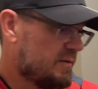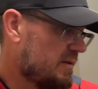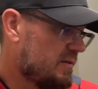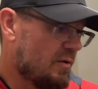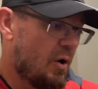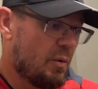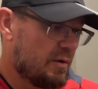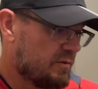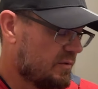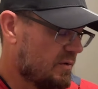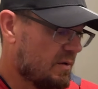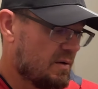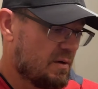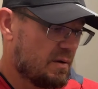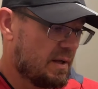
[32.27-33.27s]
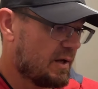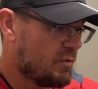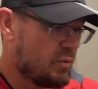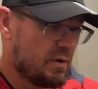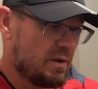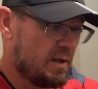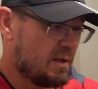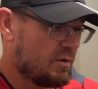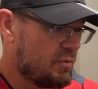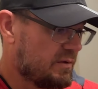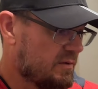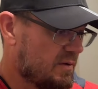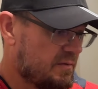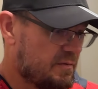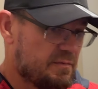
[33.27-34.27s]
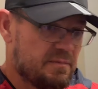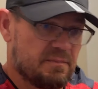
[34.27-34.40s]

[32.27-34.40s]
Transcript: He's always an inquisitive